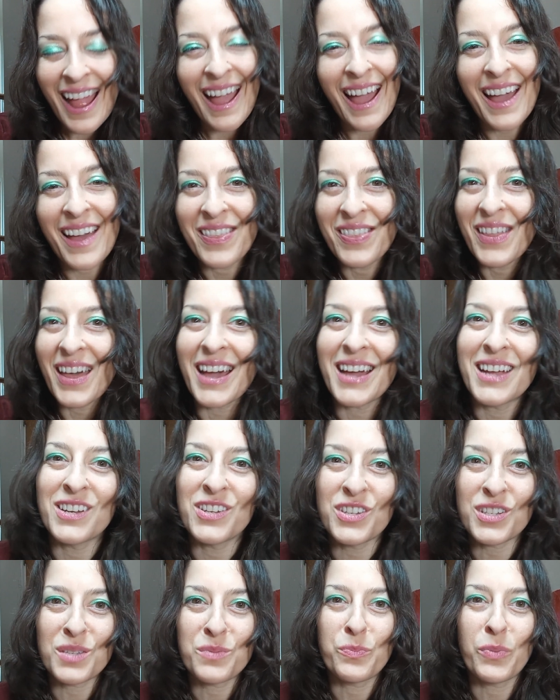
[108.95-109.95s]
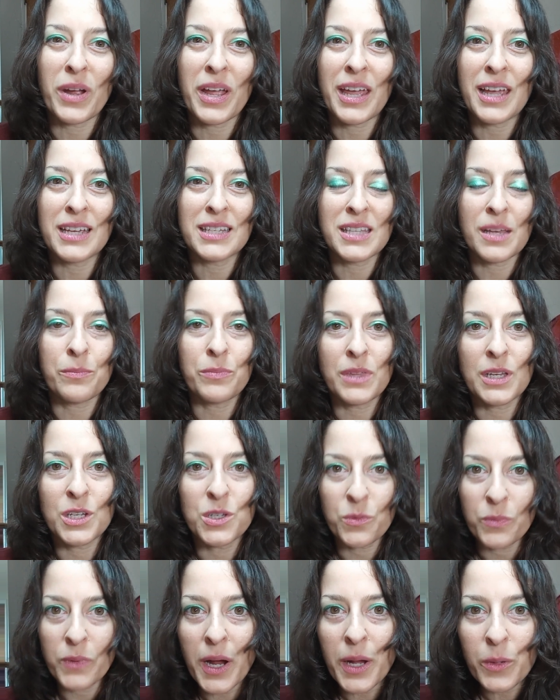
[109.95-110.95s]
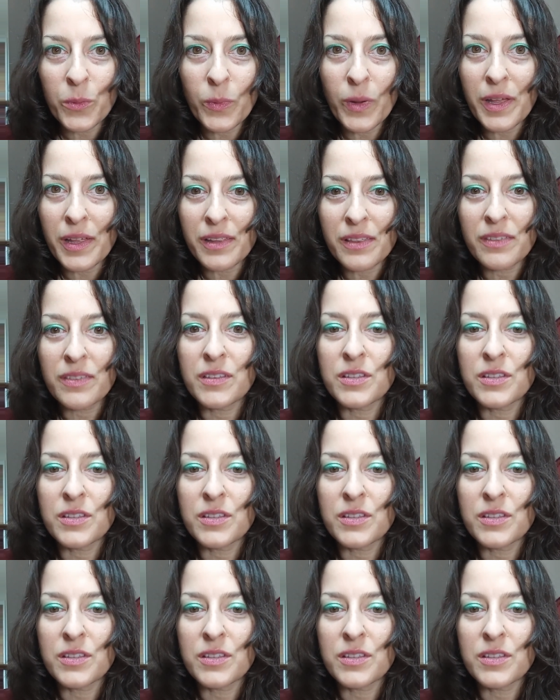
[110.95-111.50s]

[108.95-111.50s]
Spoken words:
And then just bringing something to write with.